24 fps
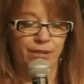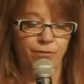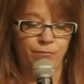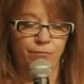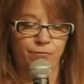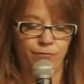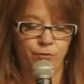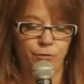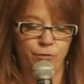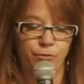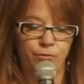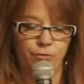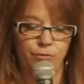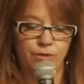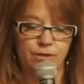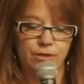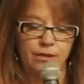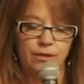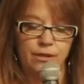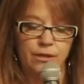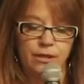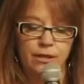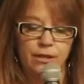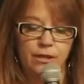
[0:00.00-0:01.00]

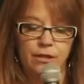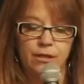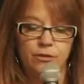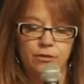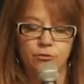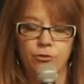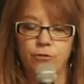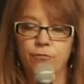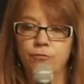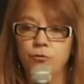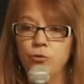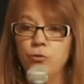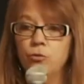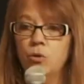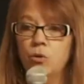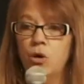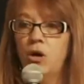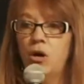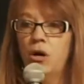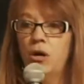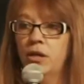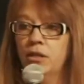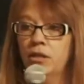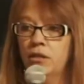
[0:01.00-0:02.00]
confused. So if you
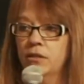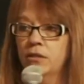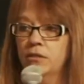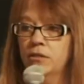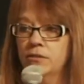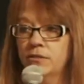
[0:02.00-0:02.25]
are